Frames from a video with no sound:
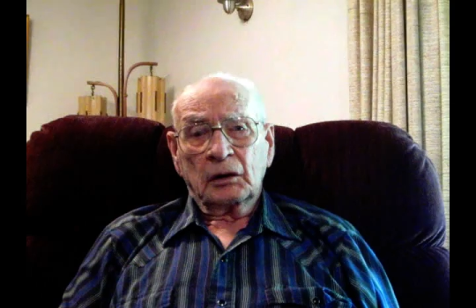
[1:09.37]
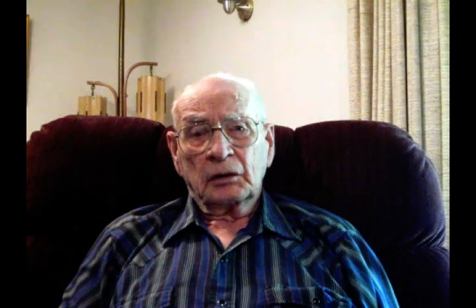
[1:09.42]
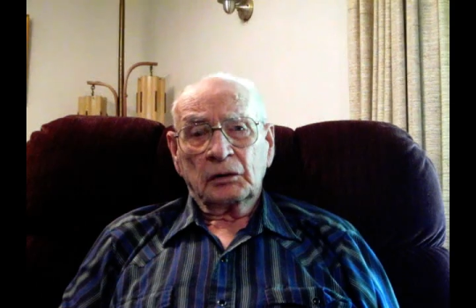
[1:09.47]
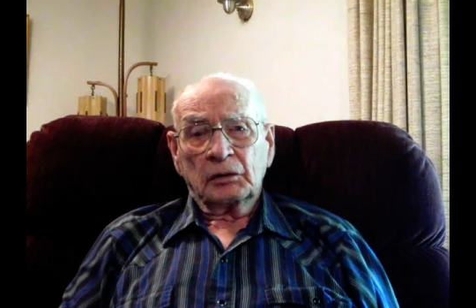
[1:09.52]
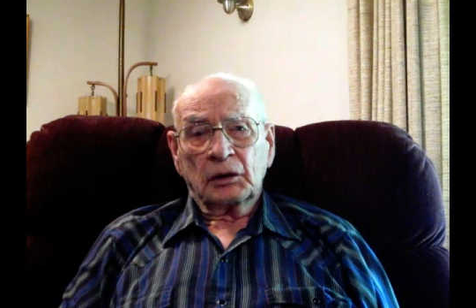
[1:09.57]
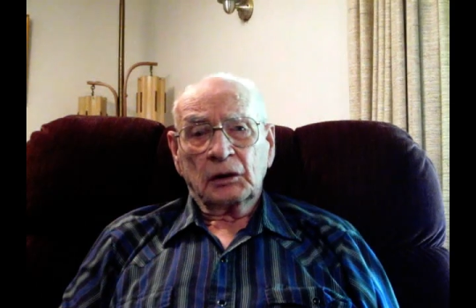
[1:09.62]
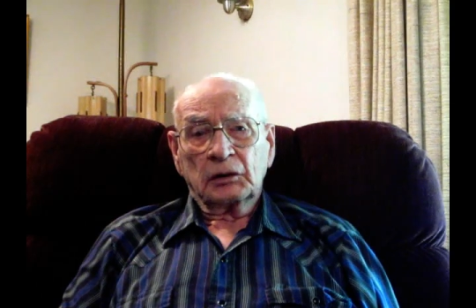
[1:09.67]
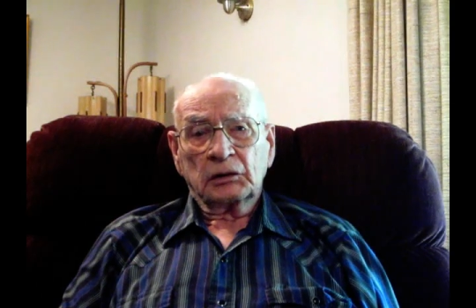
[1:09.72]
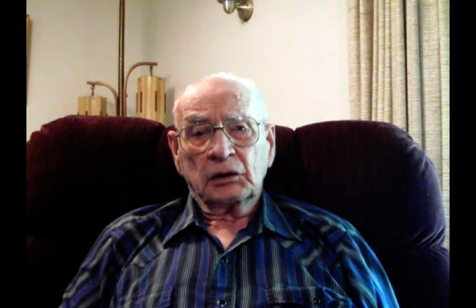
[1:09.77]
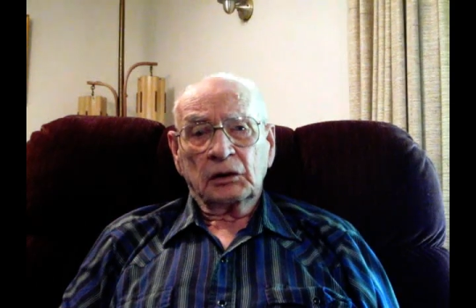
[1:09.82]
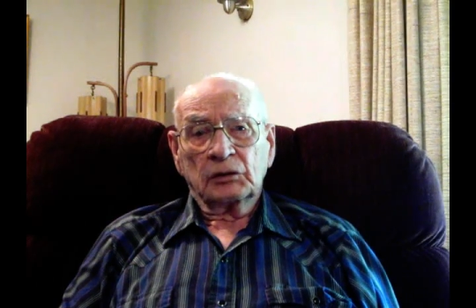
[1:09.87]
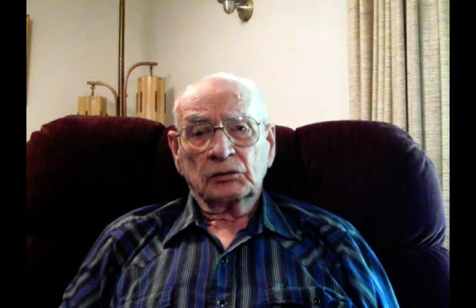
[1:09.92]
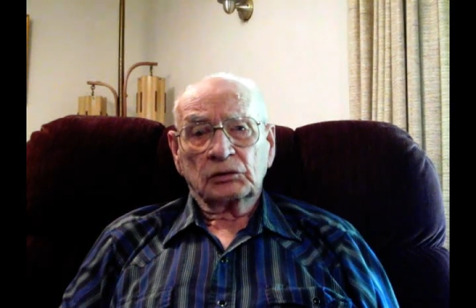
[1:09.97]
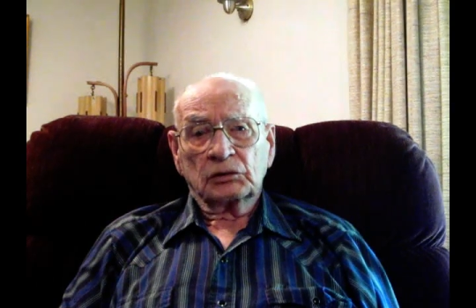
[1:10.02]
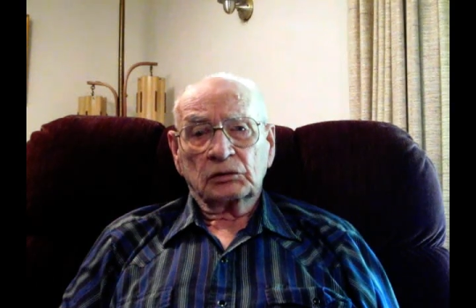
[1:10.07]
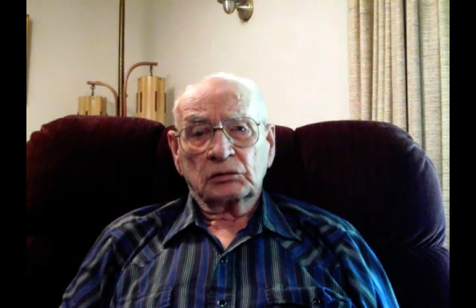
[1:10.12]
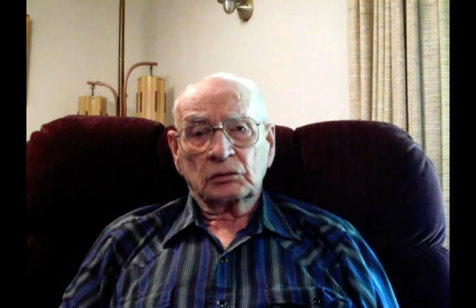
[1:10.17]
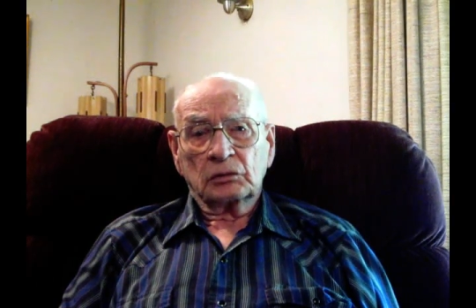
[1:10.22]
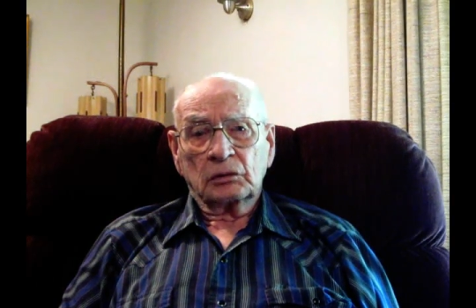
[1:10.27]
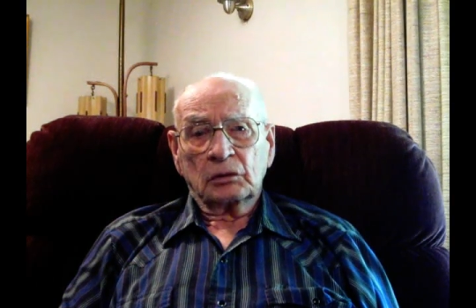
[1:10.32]
That gives
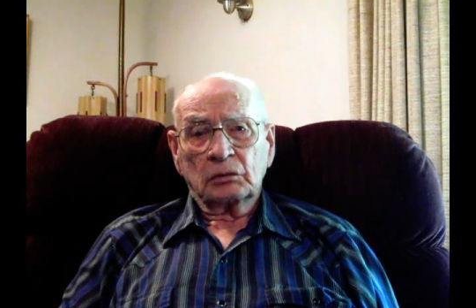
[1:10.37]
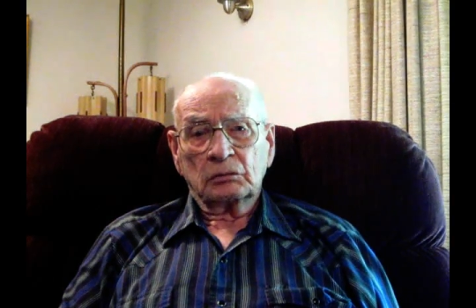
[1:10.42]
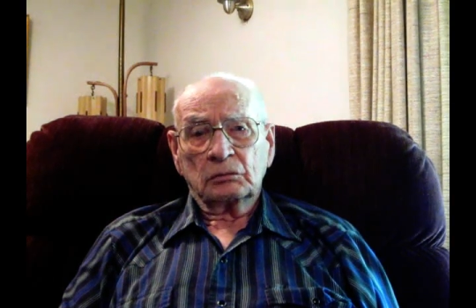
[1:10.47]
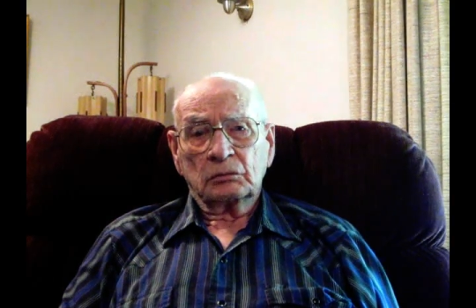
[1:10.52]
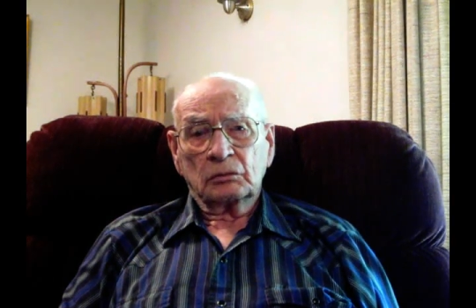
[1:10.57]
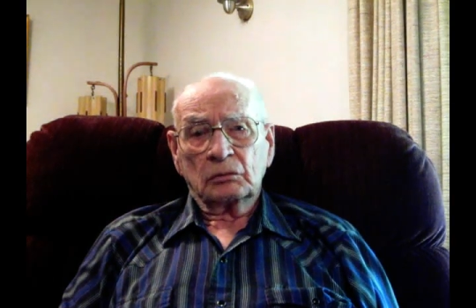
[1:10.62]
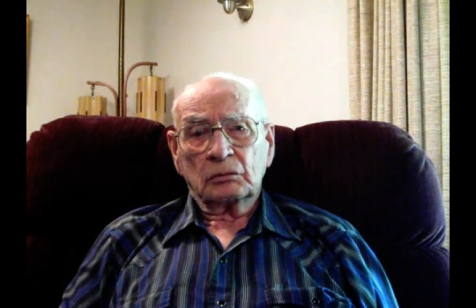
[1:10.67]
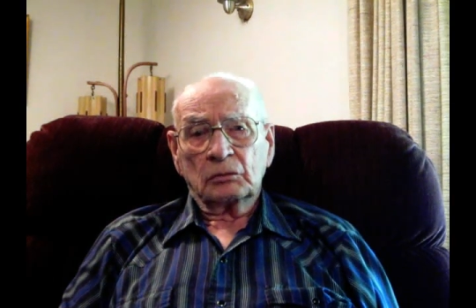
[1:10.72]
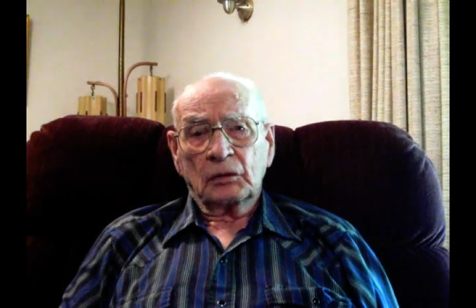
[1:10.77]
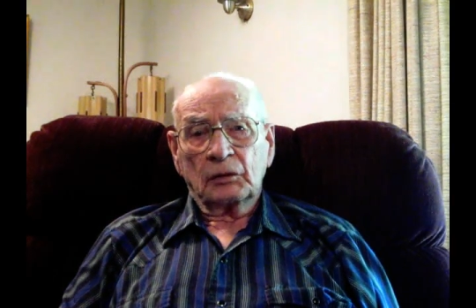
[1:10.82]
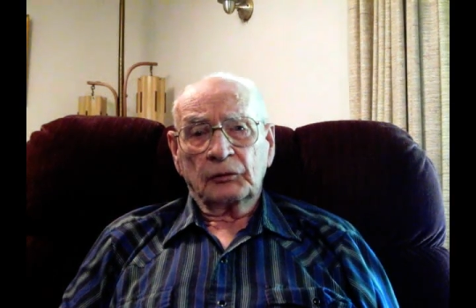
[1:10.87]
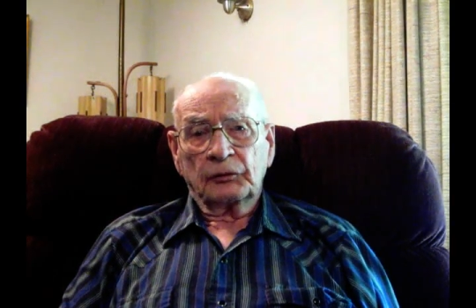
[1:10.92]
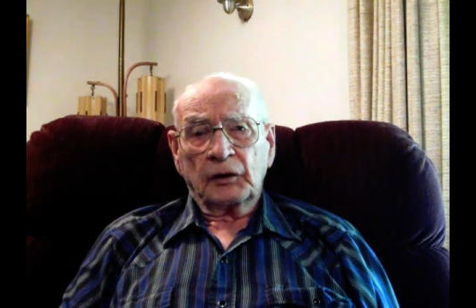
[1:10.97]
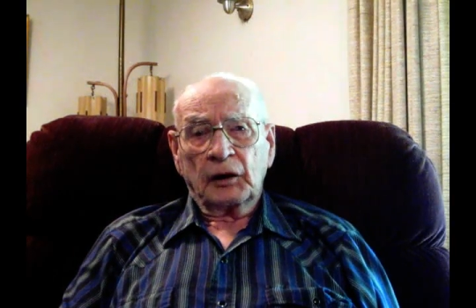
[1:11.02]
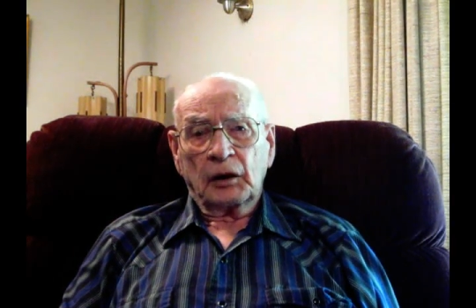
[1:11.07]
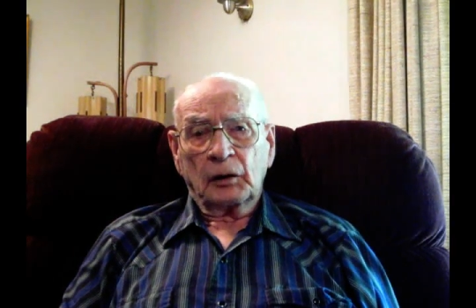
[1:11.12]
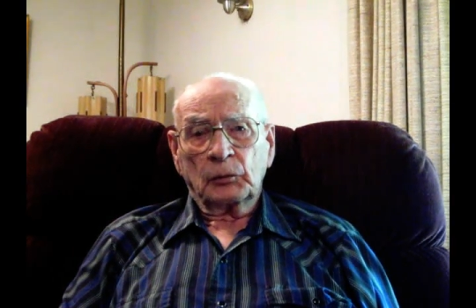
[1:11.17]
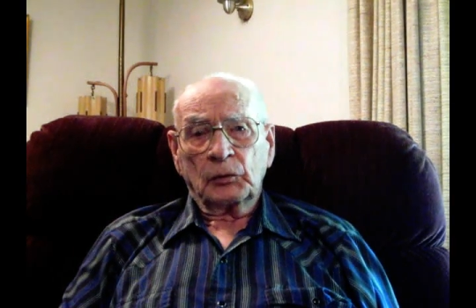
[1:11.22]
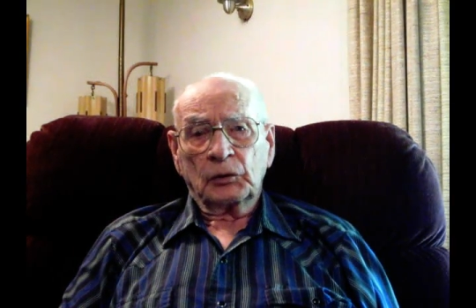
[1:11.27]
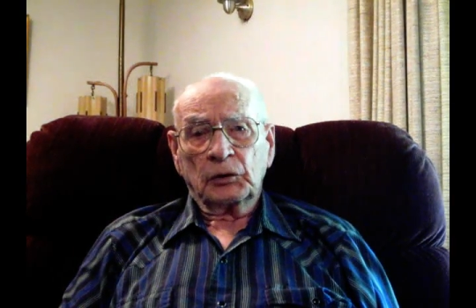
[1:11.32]
us a
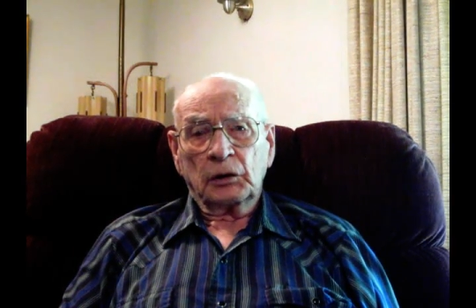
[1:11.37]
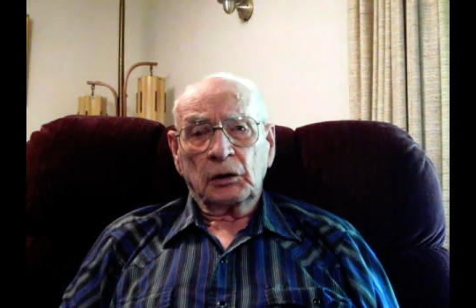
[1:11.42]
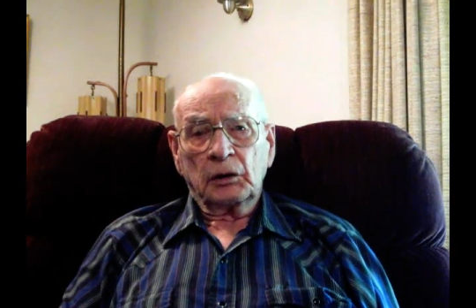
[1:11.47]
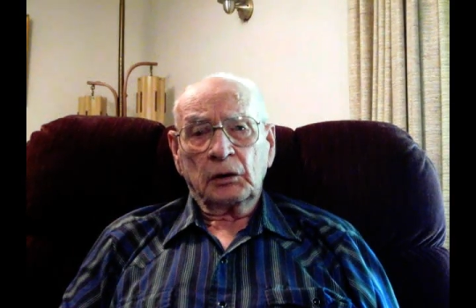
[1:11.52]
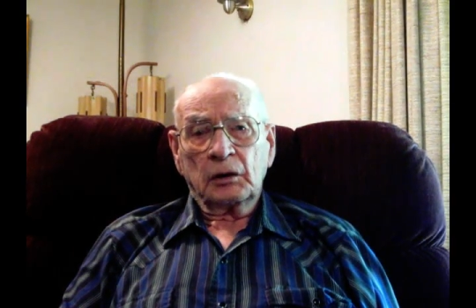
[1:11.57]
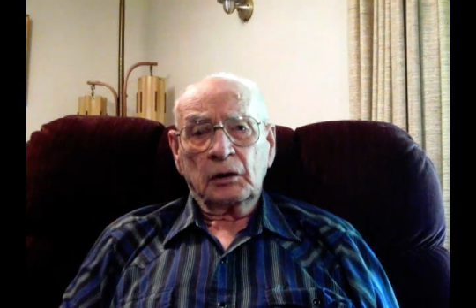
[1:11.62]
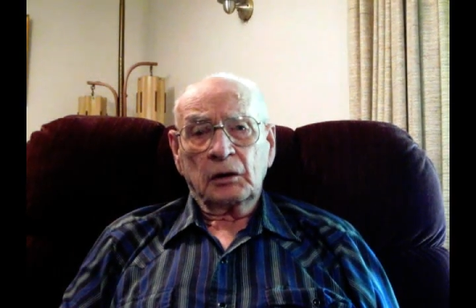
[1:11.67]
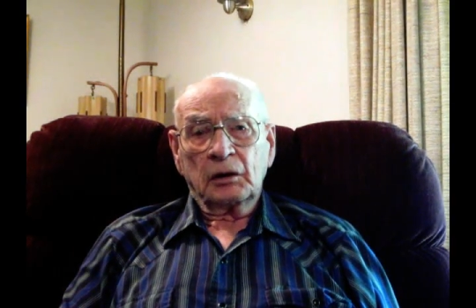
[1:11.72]
family